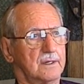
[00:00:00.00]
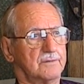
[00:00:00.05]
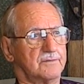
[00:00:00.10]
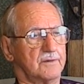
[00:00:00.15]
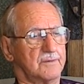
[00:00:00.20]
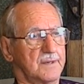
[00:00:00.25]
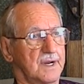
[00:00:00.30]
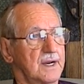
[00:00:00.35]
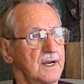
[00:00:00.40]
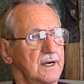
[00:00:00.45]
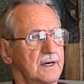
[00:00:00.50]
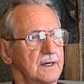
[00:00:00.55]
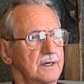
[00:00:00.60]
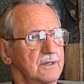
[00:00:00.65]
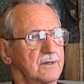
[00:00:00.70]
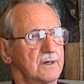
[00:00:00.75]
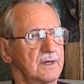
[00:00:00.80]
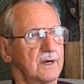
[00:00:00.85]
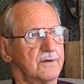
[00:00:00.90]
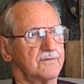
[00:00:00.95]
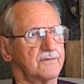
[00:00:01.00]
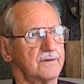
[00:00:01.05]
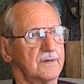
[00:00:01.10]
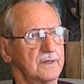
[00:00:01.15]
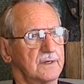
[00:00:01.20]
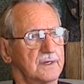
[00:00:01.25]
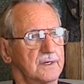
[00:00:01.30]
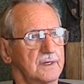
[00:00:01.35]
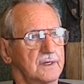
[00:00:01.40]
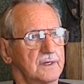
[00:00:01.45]
from an aircraft
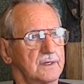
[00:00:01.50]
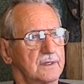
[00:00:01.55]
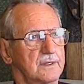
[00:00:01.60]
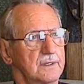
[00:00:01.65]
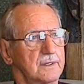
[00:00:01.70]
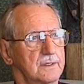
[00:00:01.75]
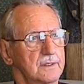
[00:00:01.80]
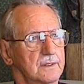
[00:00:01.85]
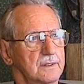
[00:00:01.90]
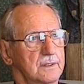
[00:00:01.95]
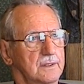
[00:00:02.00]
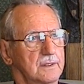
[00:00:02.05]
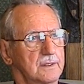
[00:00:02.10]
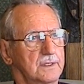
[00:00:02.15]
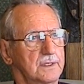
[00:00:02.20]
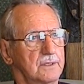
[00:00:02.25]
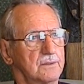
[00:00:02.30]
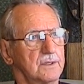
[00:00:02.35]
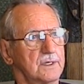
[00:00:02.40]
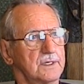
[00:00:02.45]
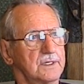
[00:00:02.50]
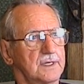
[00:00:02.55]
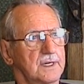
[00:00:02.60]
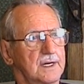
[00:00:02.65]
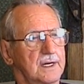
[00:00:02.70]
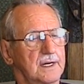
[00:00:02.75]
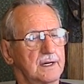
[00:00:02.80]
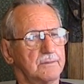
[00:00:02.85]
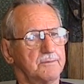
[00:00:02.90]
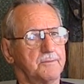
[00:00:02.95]
uh, unit
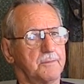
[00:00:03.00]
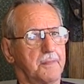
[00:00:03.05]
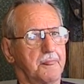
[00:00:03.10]
there.